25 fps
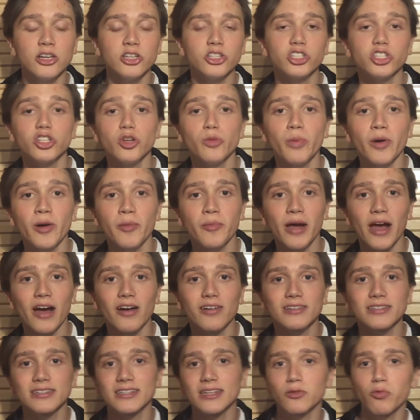Super
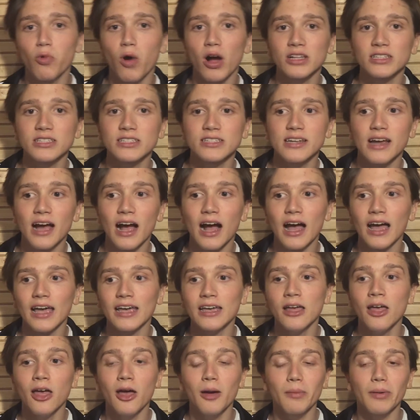embarrassing, want to
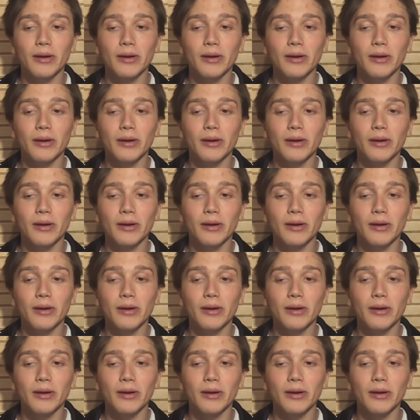die.